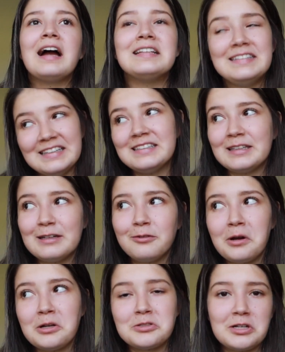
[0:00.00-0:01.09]
I did
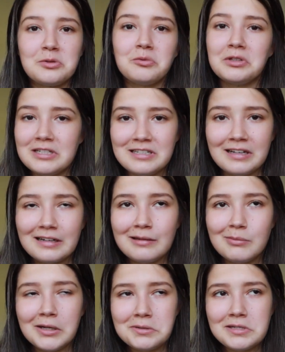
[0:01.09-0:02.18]
deliver it, so that's what really sucked the
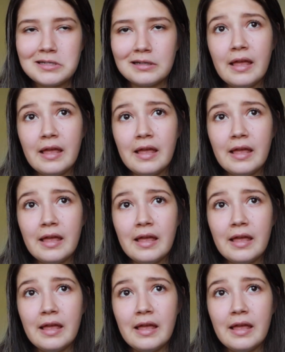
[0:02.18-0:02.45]
most.